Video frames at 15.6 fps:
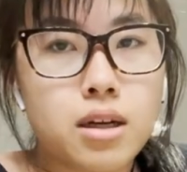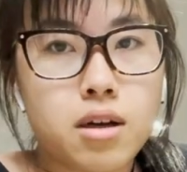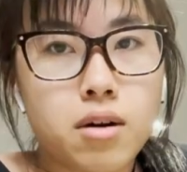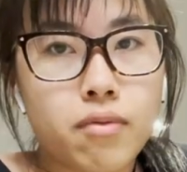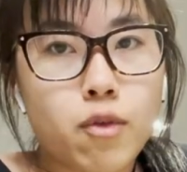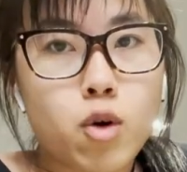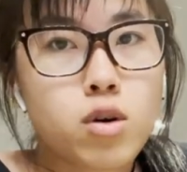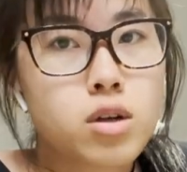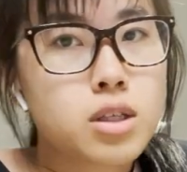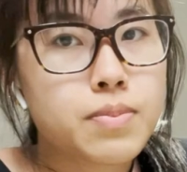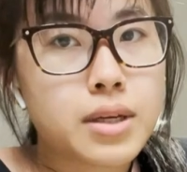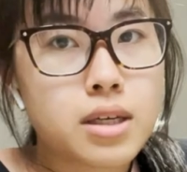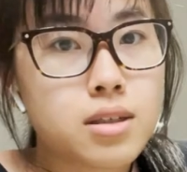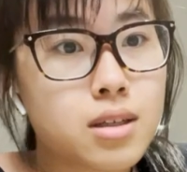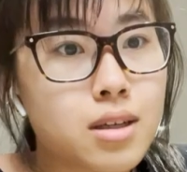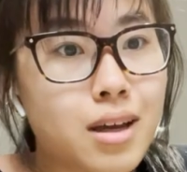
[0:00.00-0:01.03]
and of course,
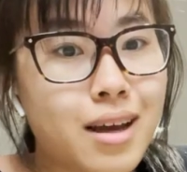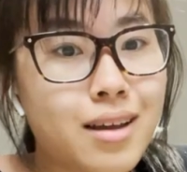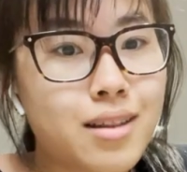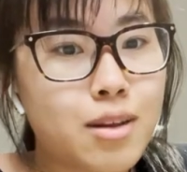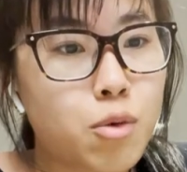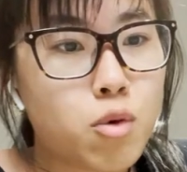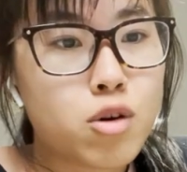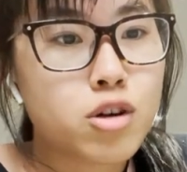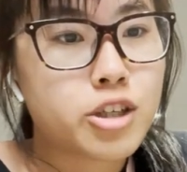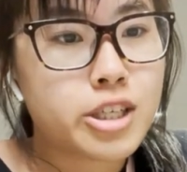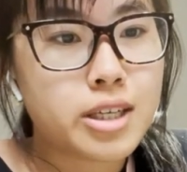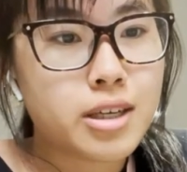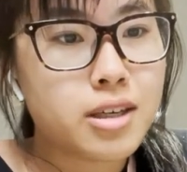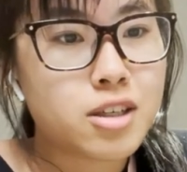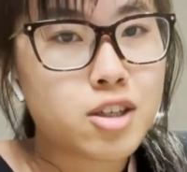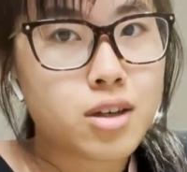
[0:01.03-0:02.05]
because it had the
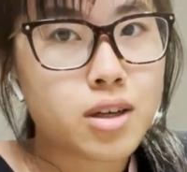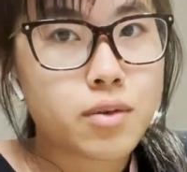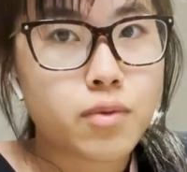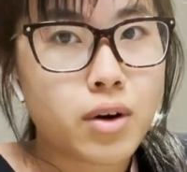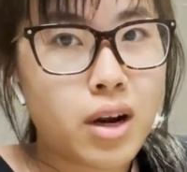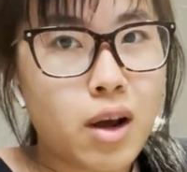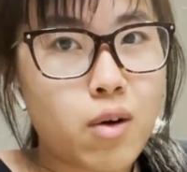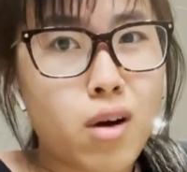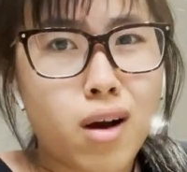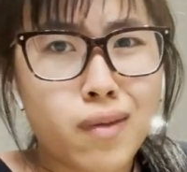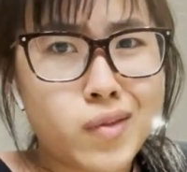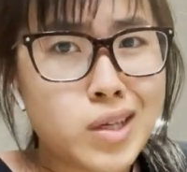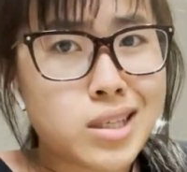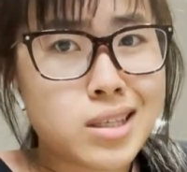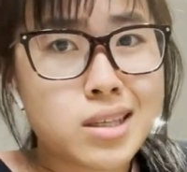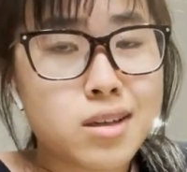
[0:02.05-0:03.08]
warranty started to run out,
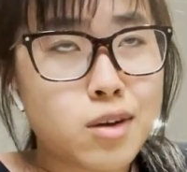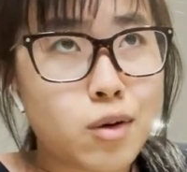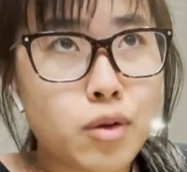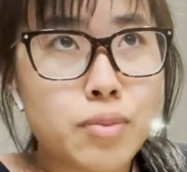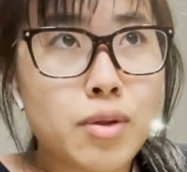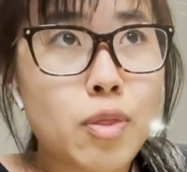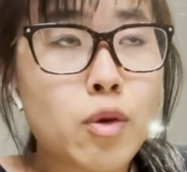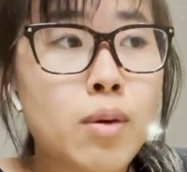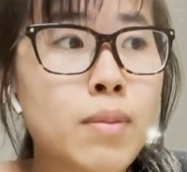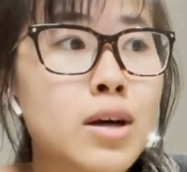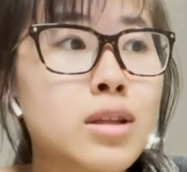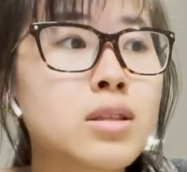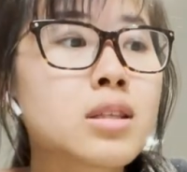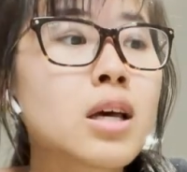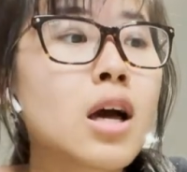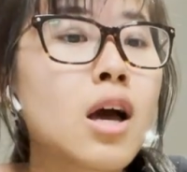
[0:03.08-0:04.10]
obviously, it's only been 3
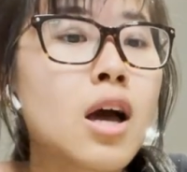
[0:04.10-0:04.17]
months,